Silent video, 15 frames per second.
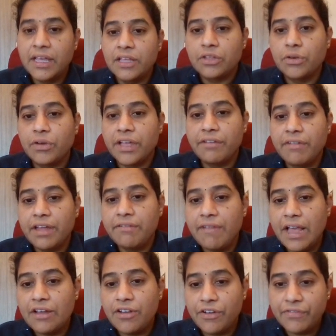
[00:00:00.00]
So given
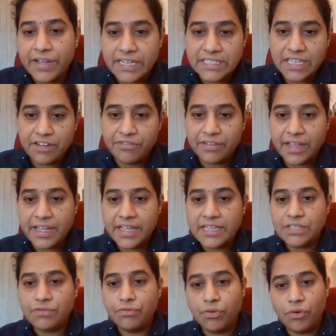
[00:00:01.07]
value of x of k
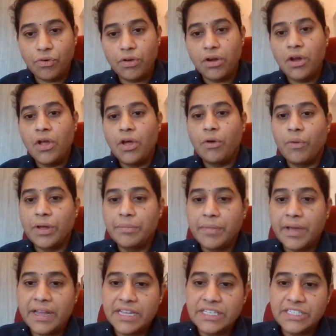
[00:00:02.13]
is 4, 1
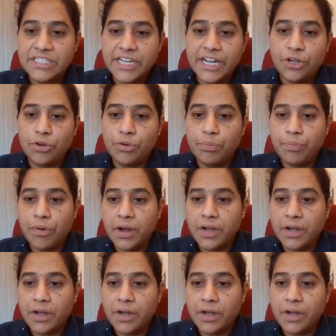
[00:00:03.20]
minus j 2.